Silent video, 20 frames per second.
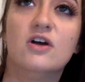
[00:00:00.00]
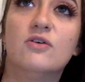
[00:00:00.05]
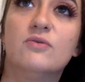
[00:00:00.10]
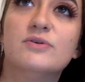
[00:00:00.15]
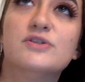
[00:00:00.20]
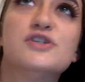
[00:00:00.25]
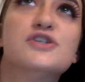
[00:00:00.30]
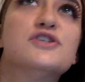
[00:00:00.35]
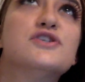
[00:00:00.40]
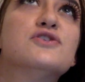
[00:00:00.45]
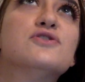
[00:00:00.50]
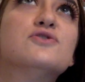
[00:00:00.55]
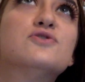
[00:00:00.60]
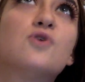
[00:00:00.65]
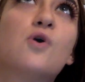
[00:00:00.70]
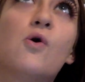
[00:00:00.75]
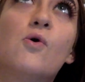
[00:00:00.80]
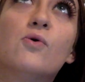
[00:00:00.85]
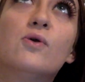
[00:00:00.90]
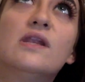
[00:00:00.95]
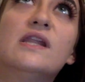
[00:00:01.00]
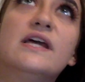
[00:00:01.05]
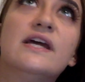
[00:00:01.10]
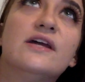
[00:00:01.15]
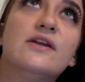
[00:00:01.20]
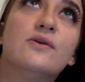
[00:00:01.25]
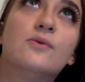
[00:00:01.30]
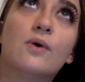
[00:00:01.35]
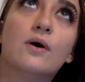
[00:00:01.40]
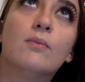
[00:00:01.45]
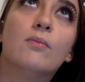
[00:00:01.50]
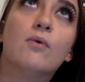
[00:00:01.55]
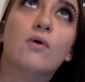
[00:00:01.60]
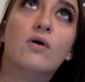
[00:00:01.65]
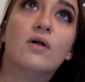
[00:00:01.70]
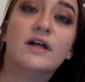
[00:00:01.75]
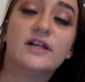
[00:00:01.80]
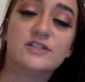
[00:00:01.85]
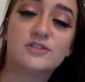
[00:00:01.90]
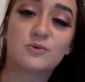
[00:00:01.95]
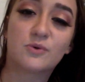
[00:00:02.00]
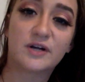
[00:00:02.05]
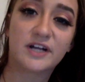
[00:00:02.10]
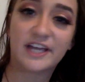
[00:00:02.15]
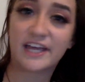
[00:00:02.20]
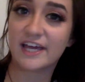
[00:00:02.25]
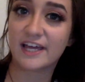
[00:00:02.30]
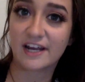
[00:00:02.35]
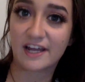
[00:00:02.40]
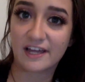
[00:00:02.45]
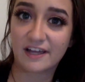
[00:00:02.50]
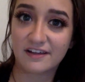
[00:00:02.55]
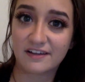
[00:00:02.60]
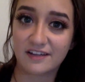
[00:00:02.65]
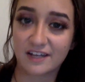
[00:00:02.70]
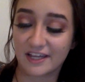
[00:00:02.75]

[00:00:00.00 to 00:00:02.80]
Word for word: which is totally normal. It's organic.